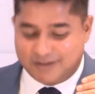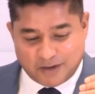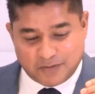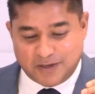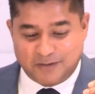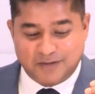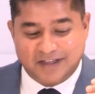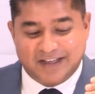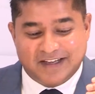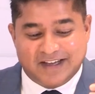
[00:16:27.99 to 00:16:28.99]
No, we don't.
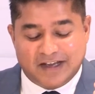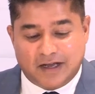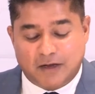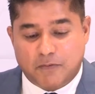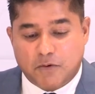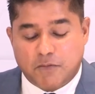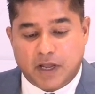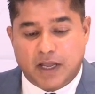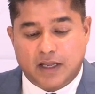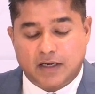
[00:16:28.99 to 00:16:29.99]

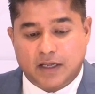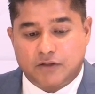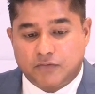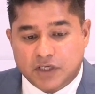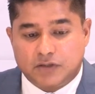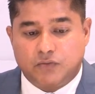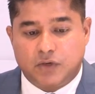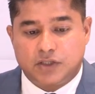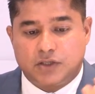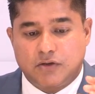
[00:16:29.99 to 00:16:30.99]
and the reason
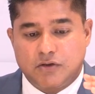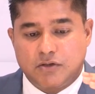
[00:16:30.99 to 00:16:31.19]
was,